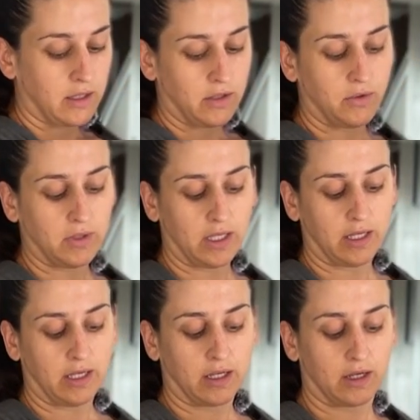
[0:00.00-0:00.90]
You
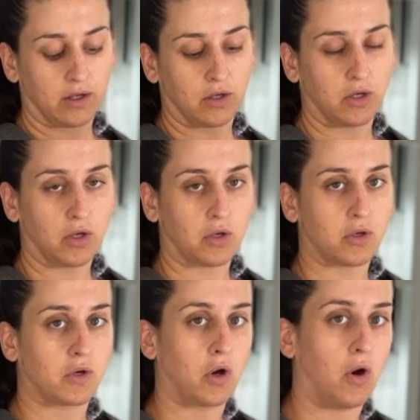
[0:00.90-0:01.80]
need
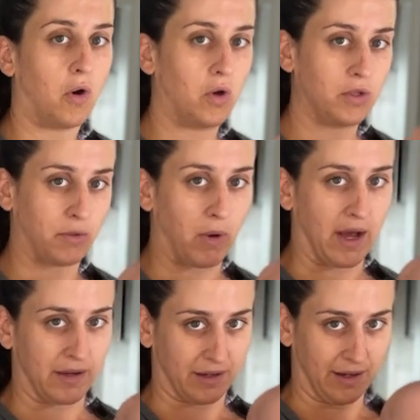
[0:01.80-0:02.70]
cold
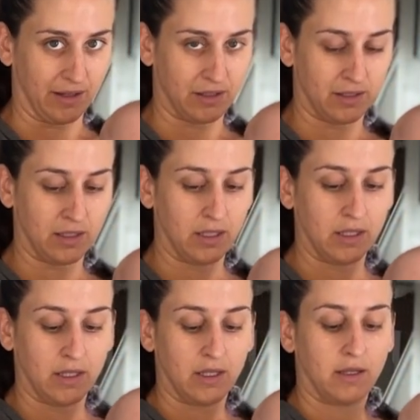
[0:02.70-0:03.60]
water
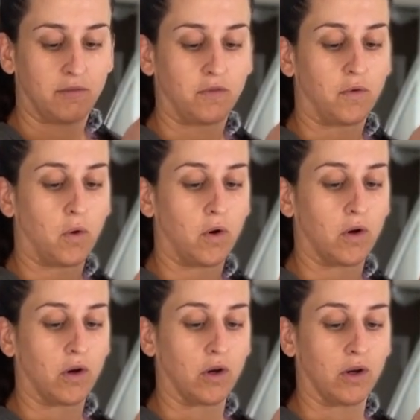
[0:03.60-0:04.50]

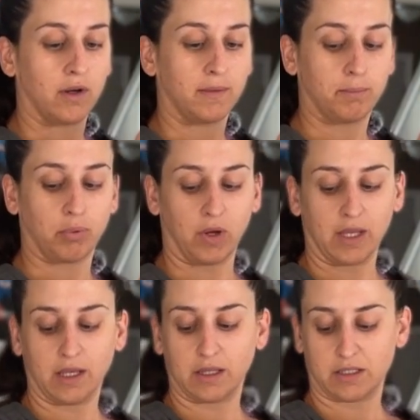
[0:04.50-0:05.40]
for
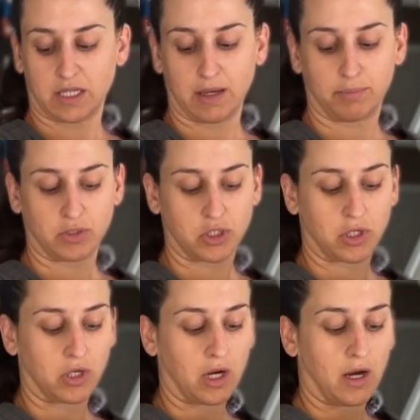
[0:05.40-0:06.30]
bringing the
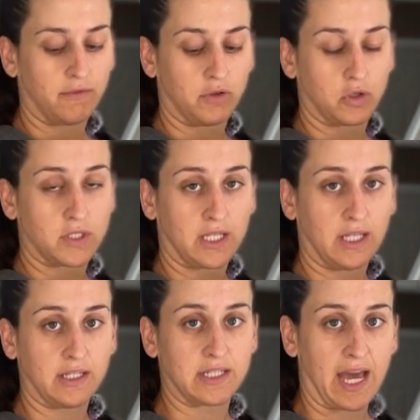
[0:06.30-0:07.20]
temperature of your
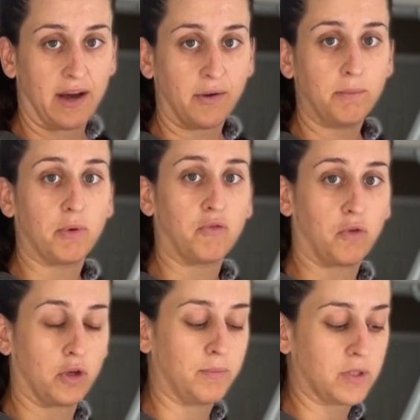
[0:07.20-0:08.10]
tea down
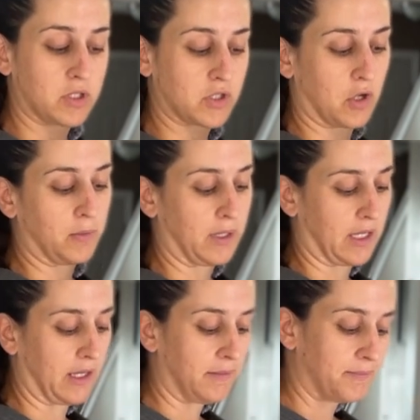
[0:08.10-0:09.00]
before you put the
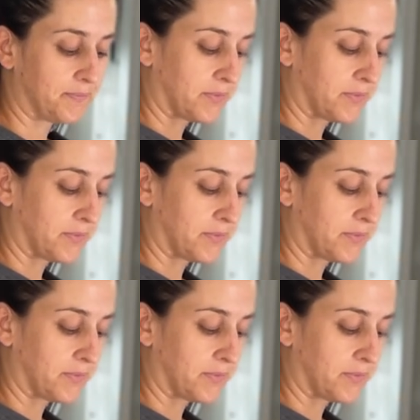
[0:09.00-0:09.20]
Scoby in.